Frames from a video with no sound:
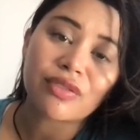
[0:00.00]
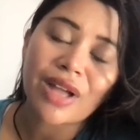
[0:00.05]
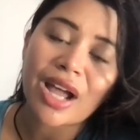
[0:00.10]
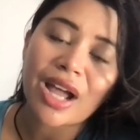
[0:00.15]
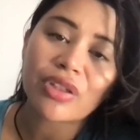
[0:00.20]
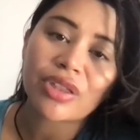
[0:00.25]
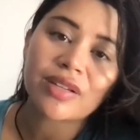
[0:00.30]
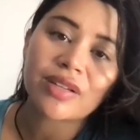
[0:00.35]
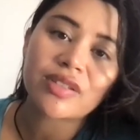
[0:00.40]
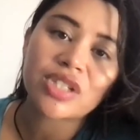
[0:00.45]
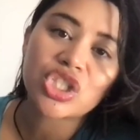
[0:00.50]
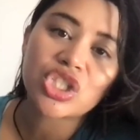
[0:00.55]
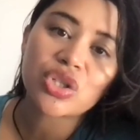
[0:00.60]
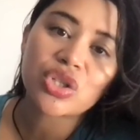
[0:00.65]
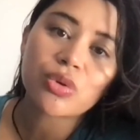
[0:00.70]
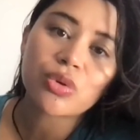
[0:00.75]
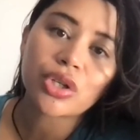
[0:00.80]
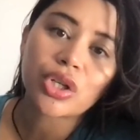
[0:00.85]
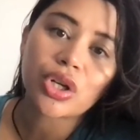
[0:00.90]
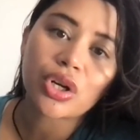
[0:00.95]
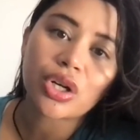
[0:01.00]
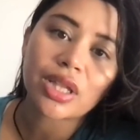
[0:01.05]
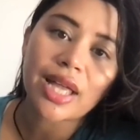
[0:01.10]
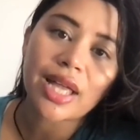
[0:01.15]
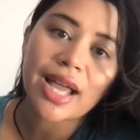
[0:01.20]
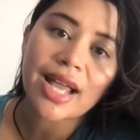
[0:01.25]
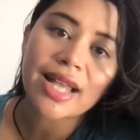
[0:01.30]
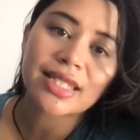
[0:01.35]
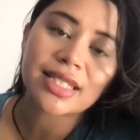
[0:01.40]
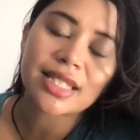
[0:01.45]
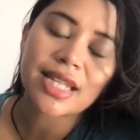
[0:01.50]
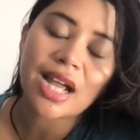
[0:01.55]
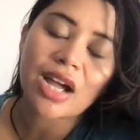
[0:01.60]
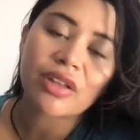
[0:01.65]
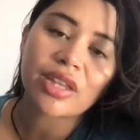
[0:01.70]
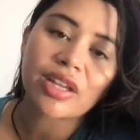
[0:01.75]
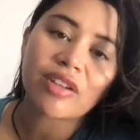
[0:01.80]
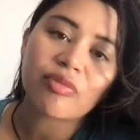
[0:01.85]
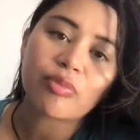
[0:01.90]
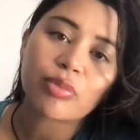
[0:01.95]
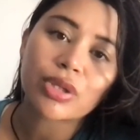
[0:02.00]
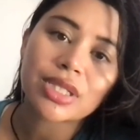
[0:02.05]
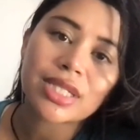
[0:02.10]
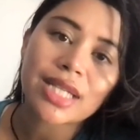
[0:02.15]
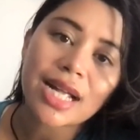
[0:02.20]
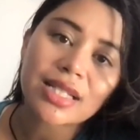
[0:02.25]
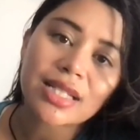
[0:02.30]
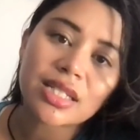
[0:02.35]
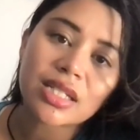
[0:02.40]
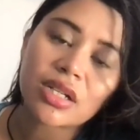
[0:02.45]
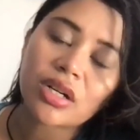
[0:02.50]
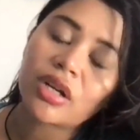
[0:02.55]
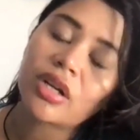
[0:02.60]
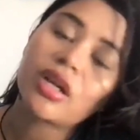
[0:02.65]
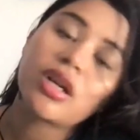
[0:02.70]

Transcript: how they steward our land and how they protected our